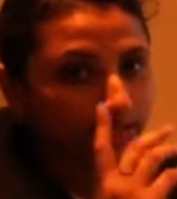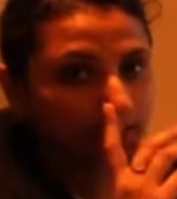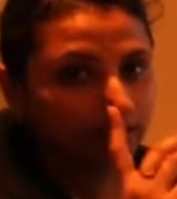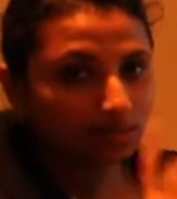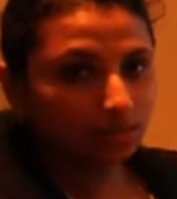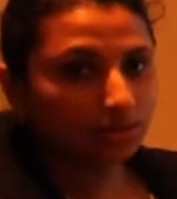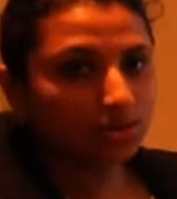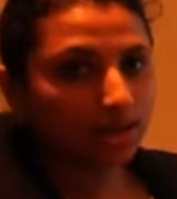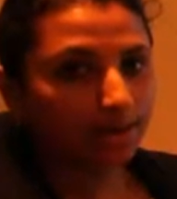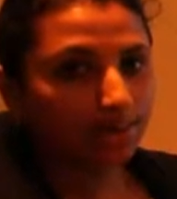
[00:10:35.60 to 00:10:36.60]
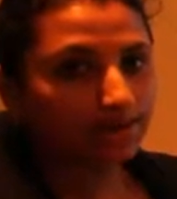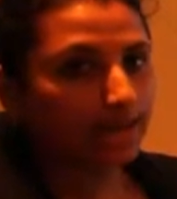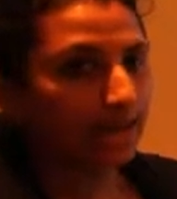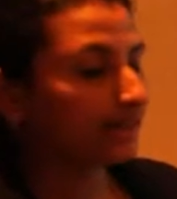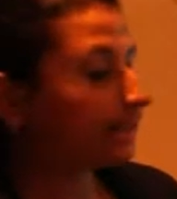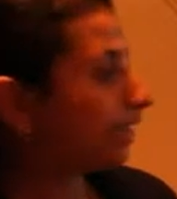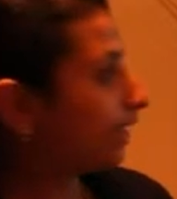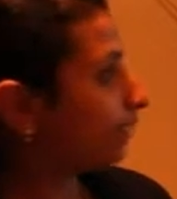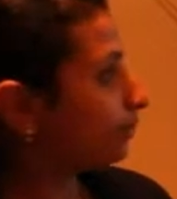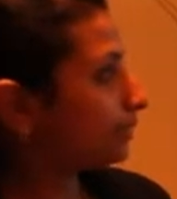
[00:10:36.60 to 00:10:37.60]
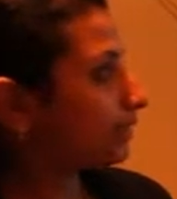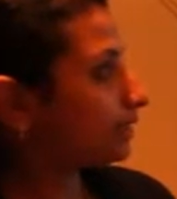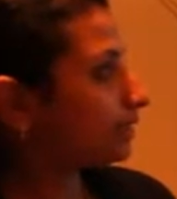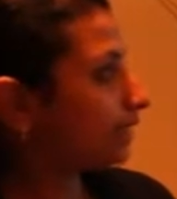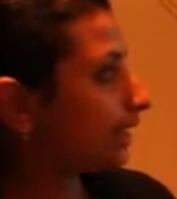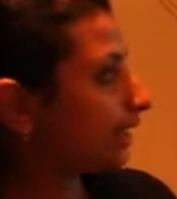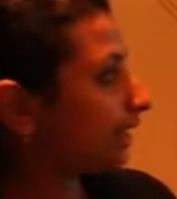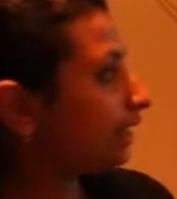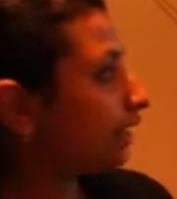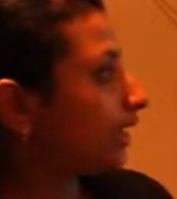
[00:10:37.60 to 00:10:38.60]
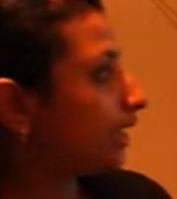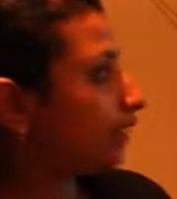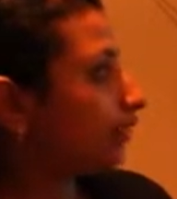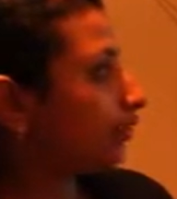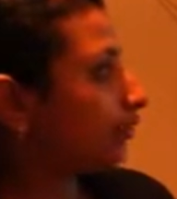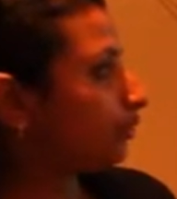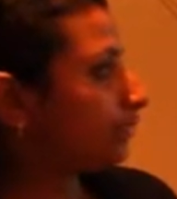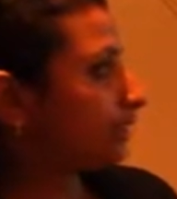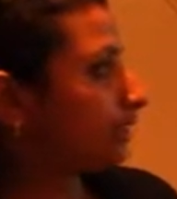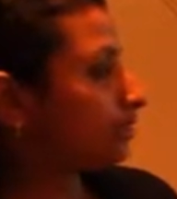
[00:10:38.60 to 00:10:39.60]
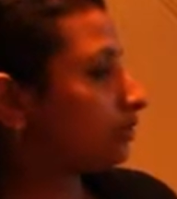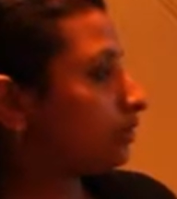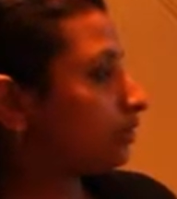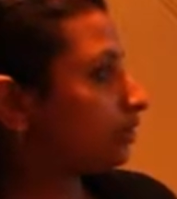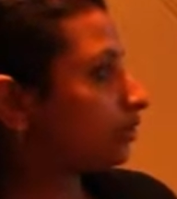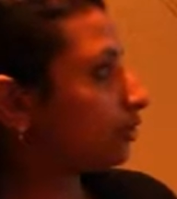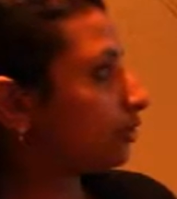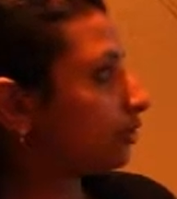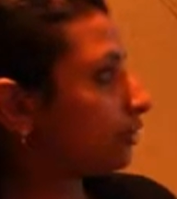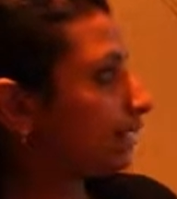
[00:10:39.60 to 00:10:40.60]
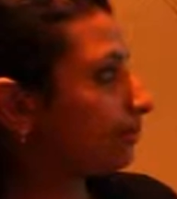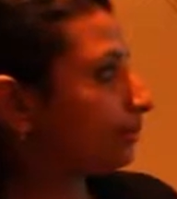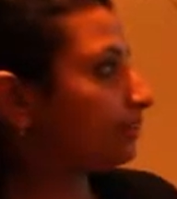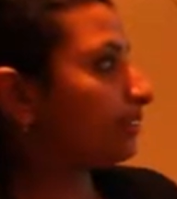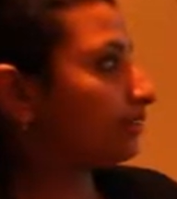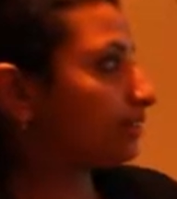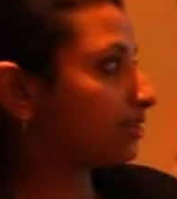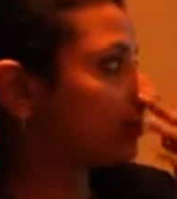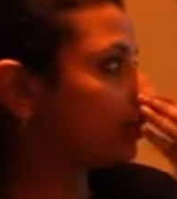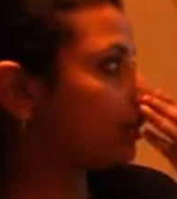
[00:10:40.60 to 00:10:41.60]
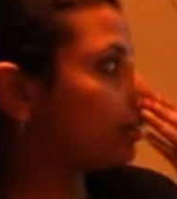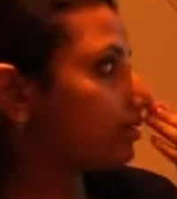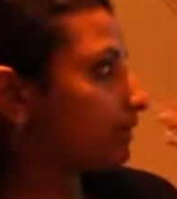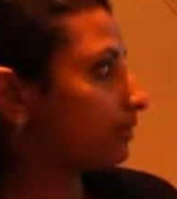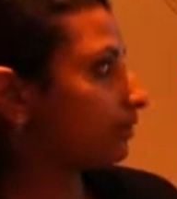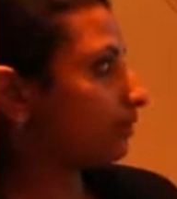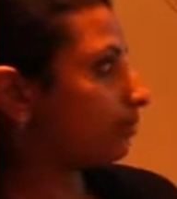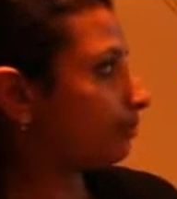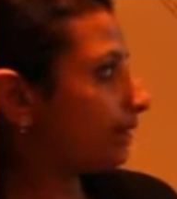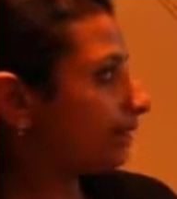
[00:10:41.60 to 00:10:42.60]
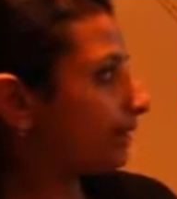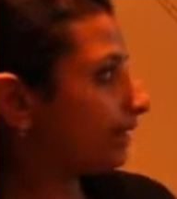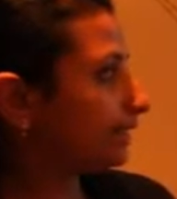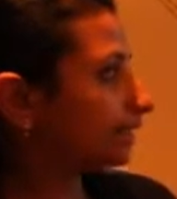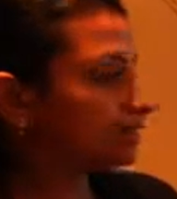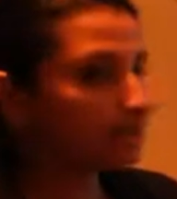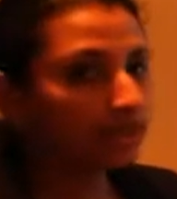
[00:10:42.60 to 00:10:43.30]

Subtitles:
This also comes hand in hand with the understanding as knowledge of adaptable and transferable concepts of mathematics.